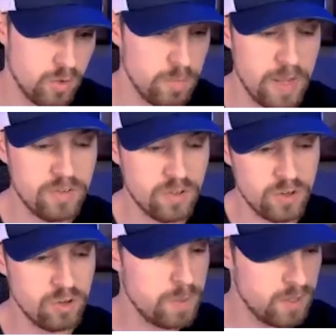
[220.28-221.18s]
would basically
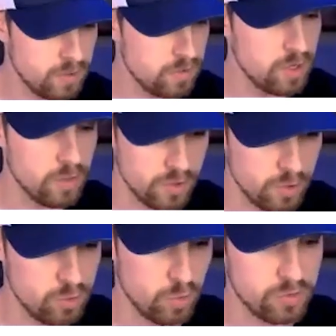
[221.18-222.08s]
just be the
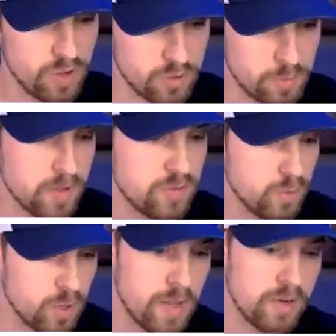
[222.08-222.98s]
usual suspects.
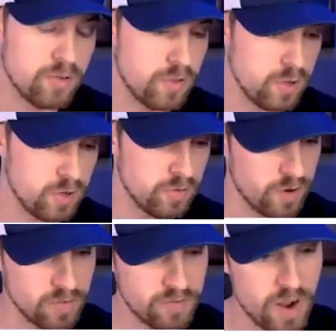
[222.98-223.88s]
You want to make sure that you can
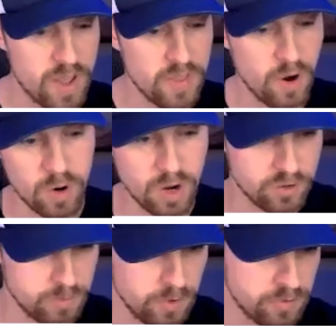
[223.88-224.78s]
verify that all
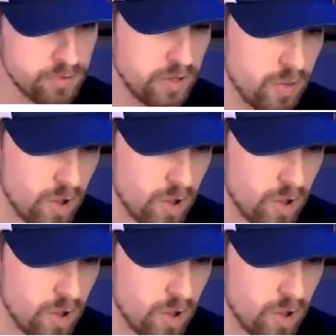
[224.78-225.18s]
customers can